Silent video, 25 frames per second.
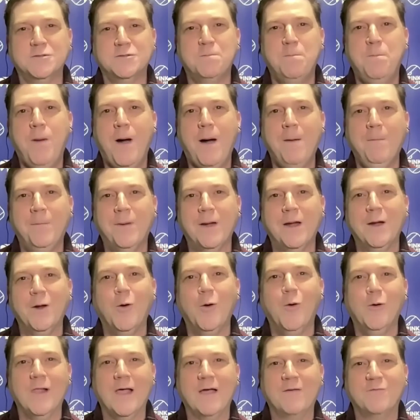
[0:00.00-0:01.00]
just pumping
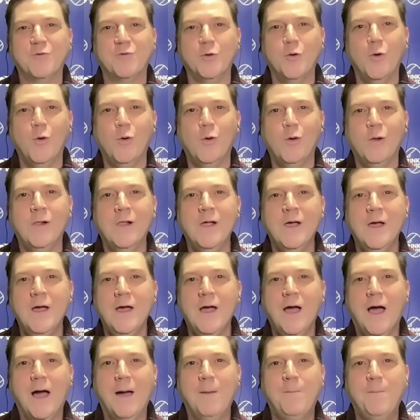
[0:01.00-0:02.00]
goal after goal
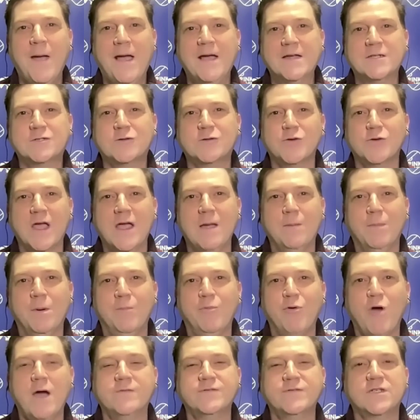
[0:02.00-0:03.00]
past Sergei
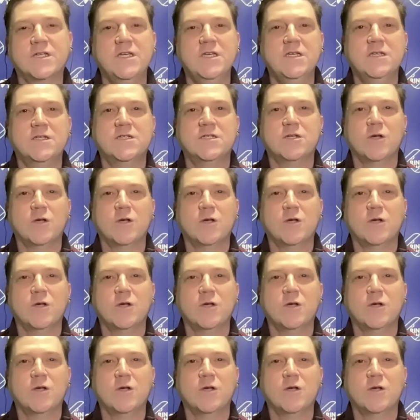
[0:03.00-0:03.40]
Bobrovsky.